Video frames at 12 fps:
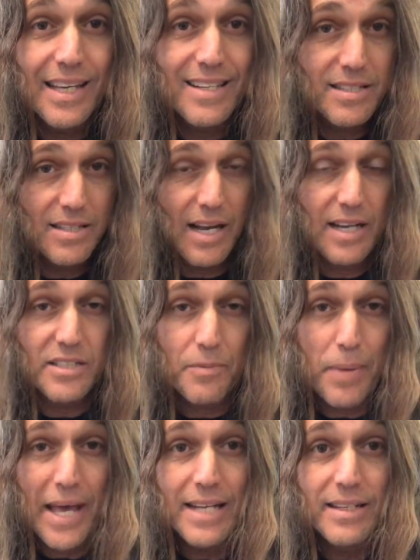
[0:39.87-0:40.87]
It is not
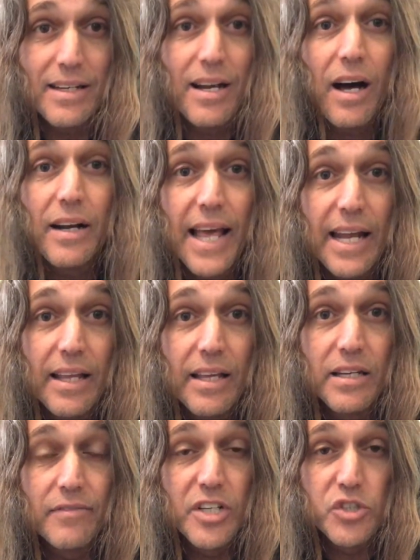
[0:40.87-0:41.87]
dependent on any
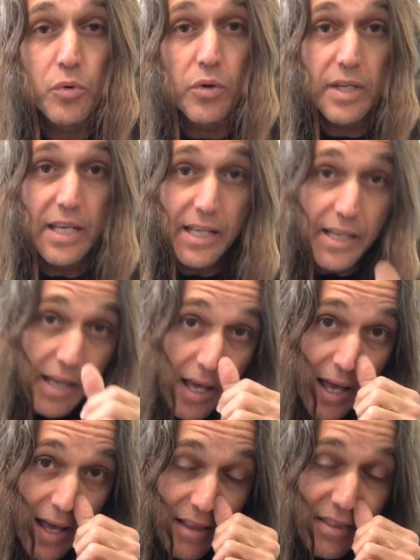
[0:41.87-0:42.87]
individual key.
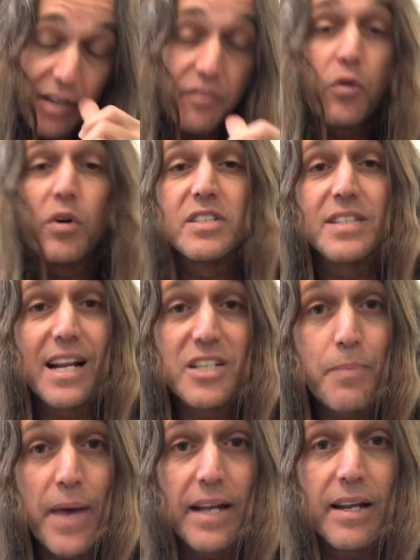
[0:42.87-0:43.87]
Therefore, it's not
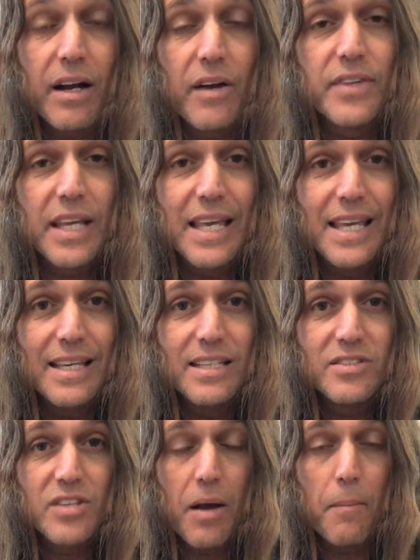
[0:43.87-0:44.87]
dependent on the
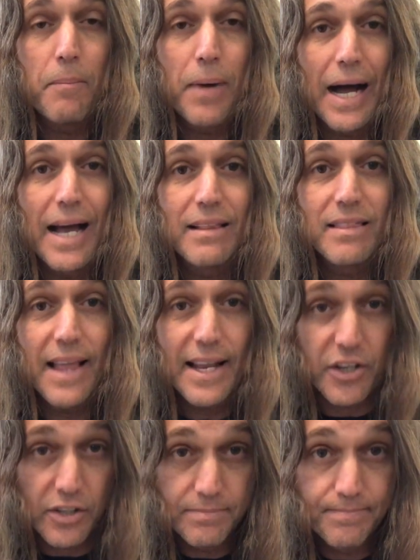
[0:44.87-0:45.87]
keys by
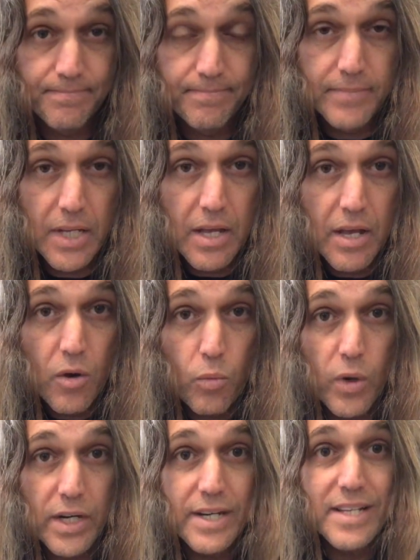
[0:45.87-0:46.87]
letter.
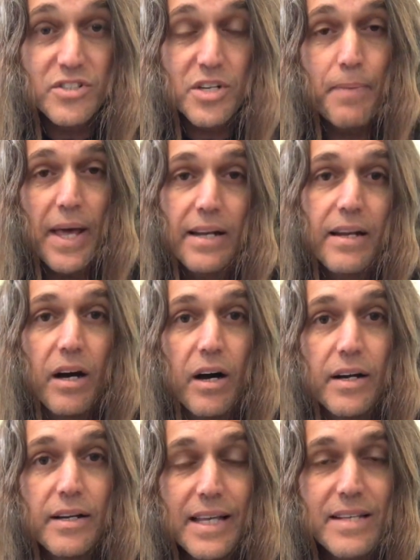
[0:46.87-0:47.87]
What it is dependent
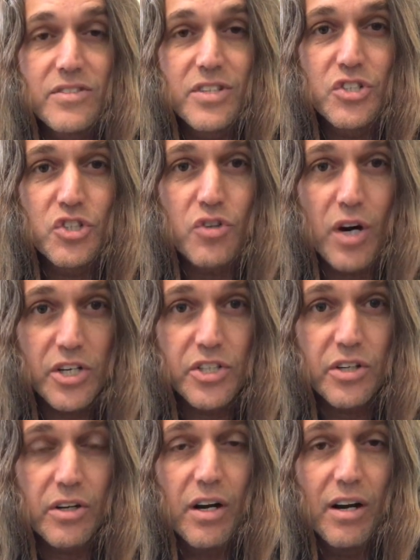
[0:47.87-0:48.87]
on is the
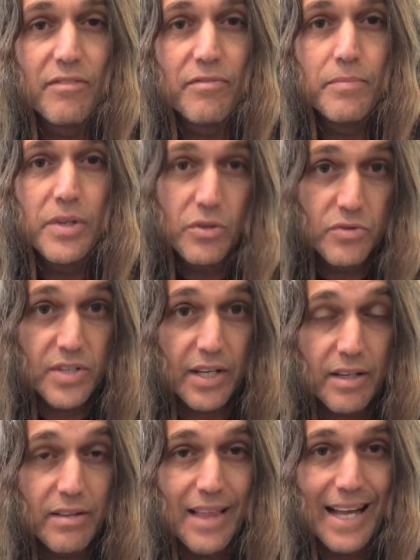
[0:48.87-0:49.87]
structure of
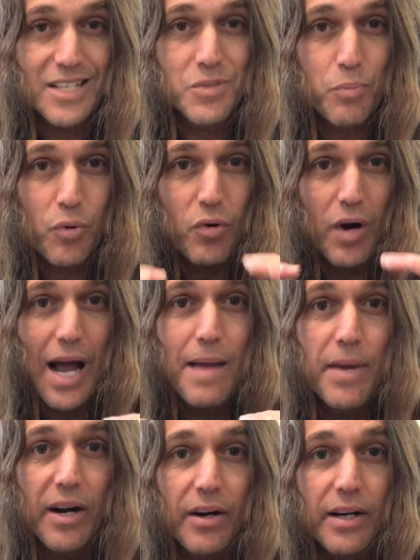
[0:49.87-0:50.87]
music that is
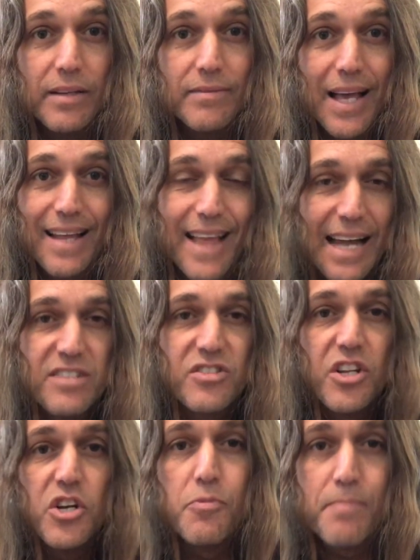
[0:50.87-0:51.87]
primary, and that is
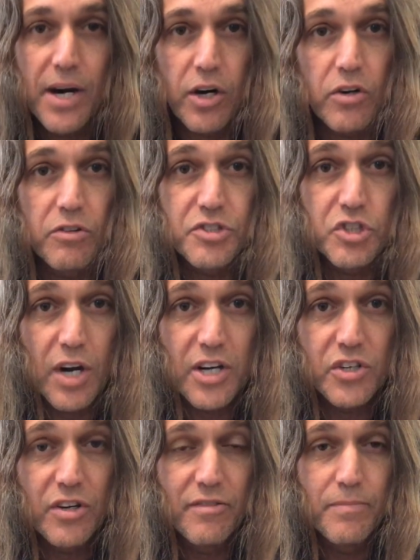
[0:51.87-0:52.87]
the numerical
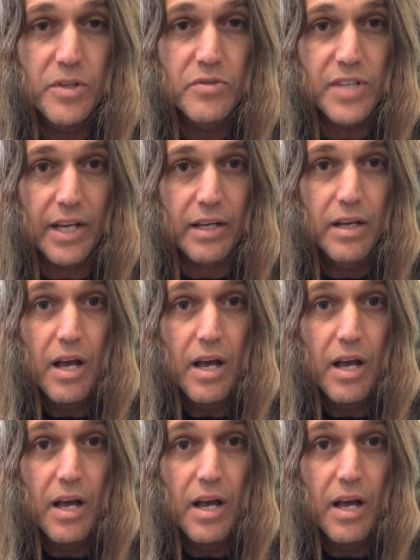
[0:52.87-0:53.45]
structure of music.